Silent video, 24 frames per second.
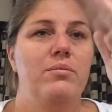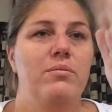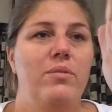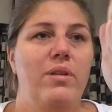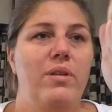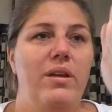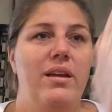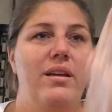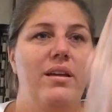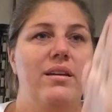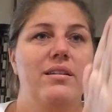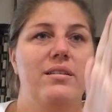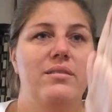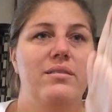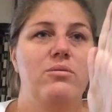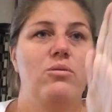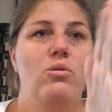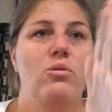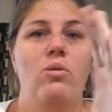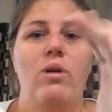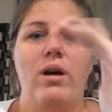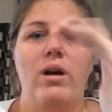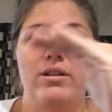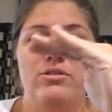like a
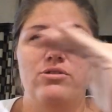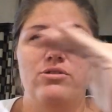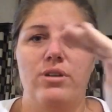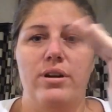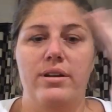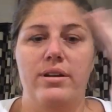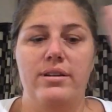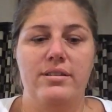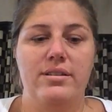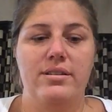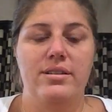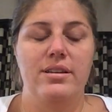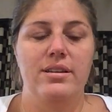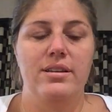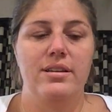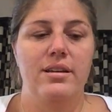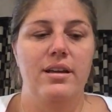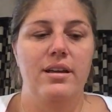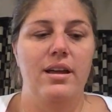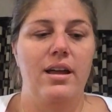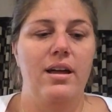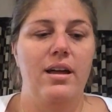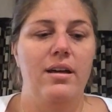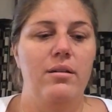quadrant
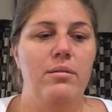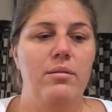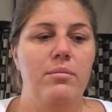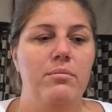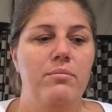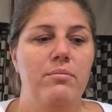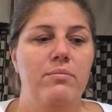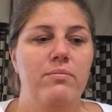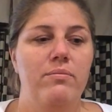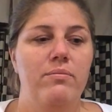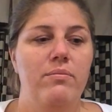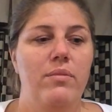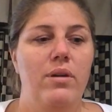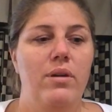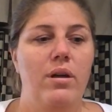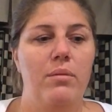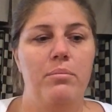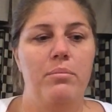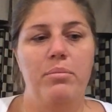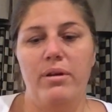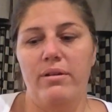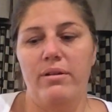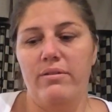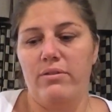
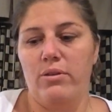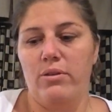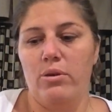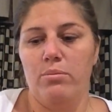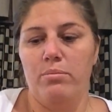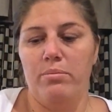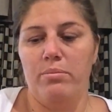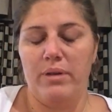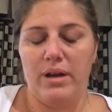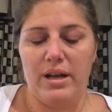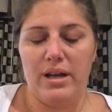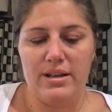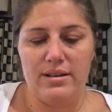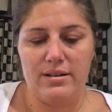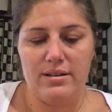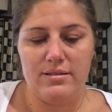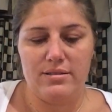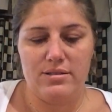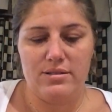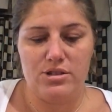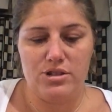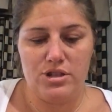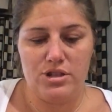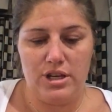above your butt
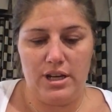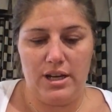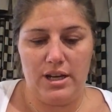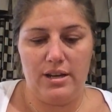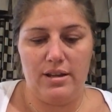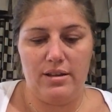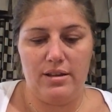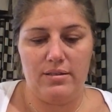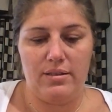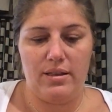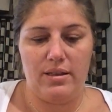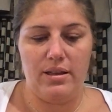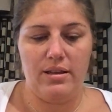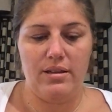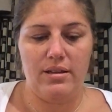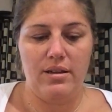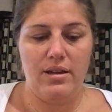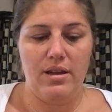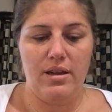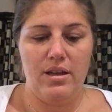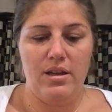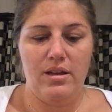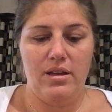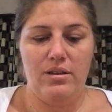cheek, like
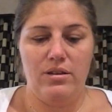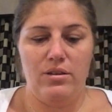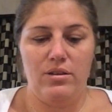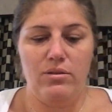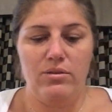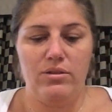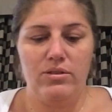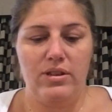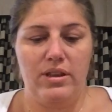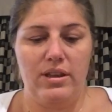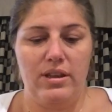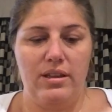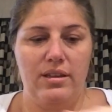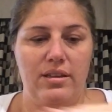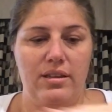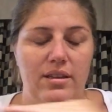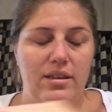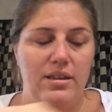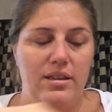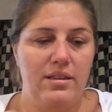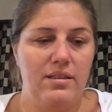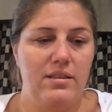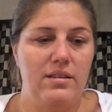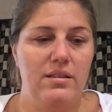using
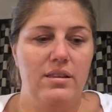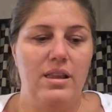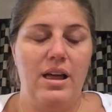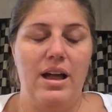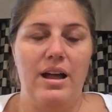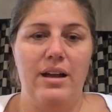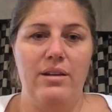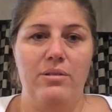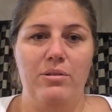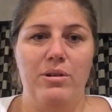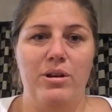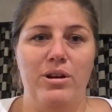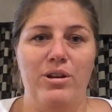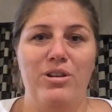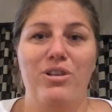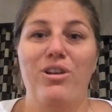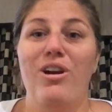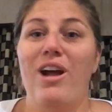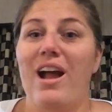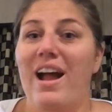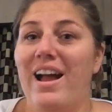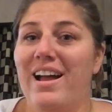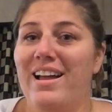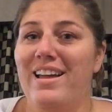the line where your
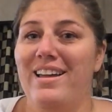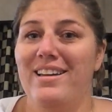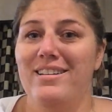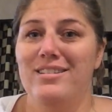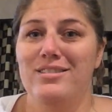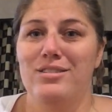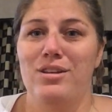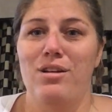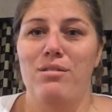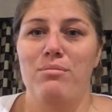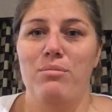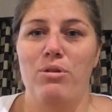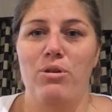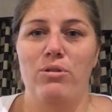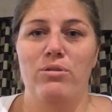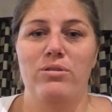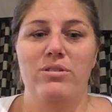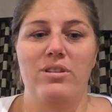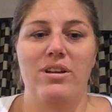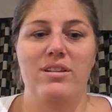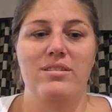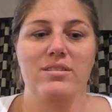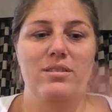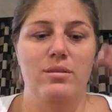crack is
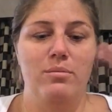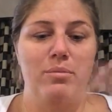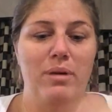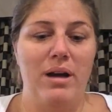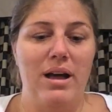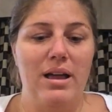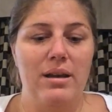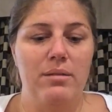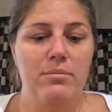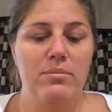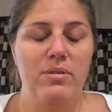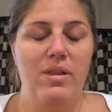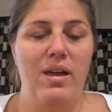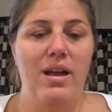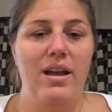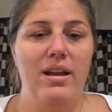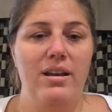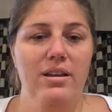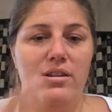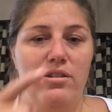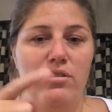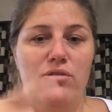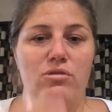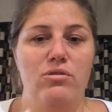almost as the bottom line,
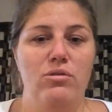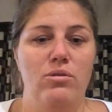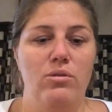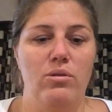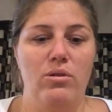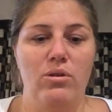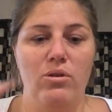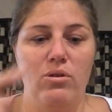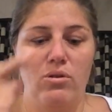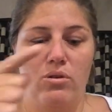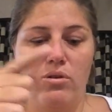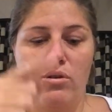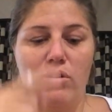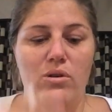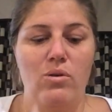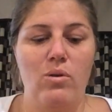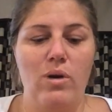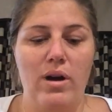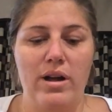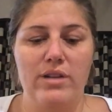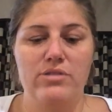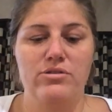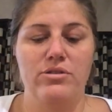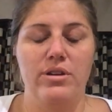and you drew a
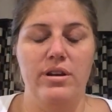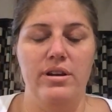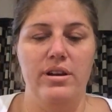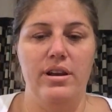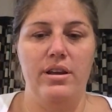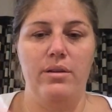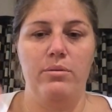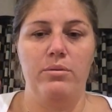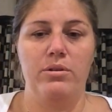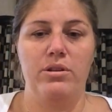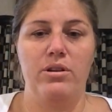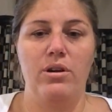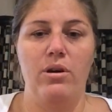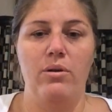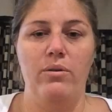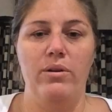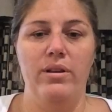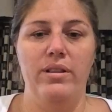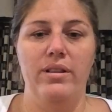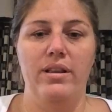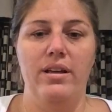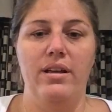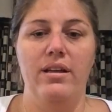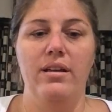quadrant, it would go
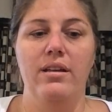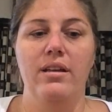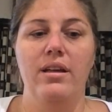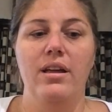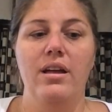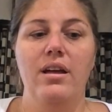in the